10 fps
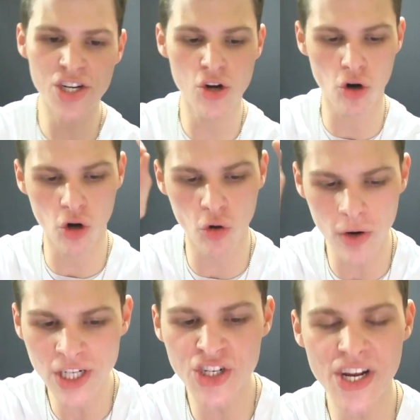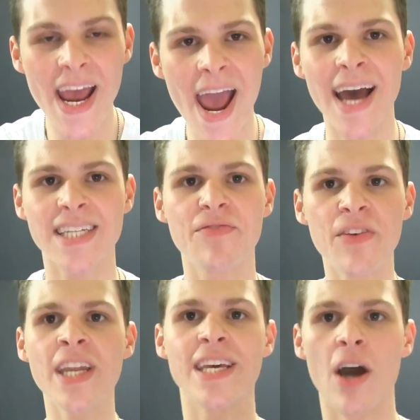to your cringy ass
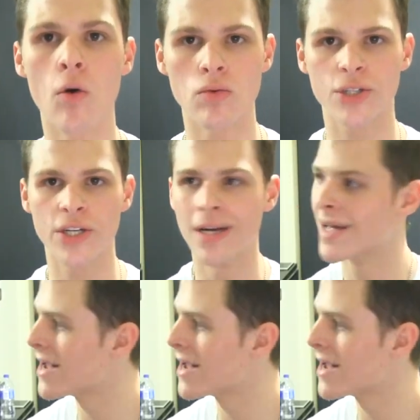videos?